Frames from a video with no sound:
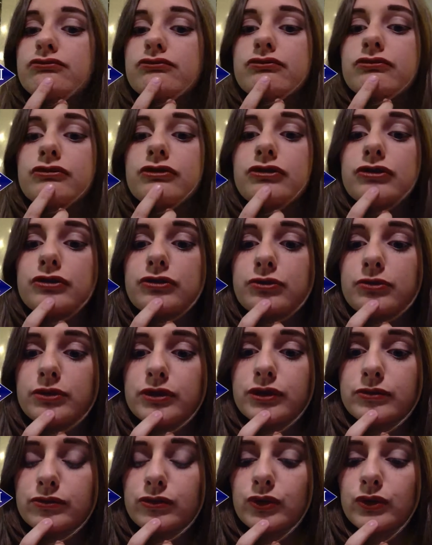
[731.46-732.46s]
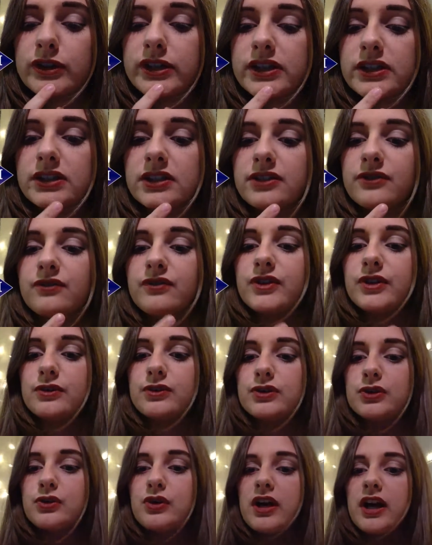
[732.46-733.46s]
It looks really moist. It
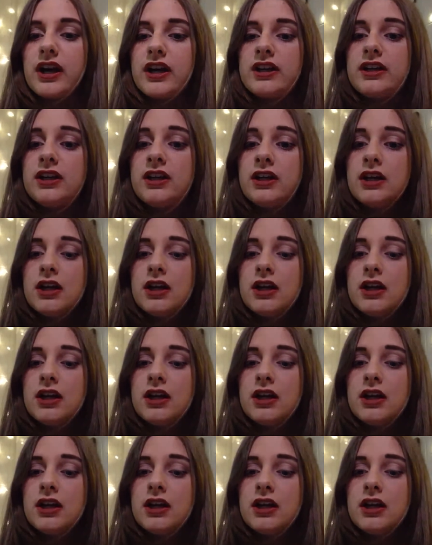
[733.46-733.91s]
feels okay.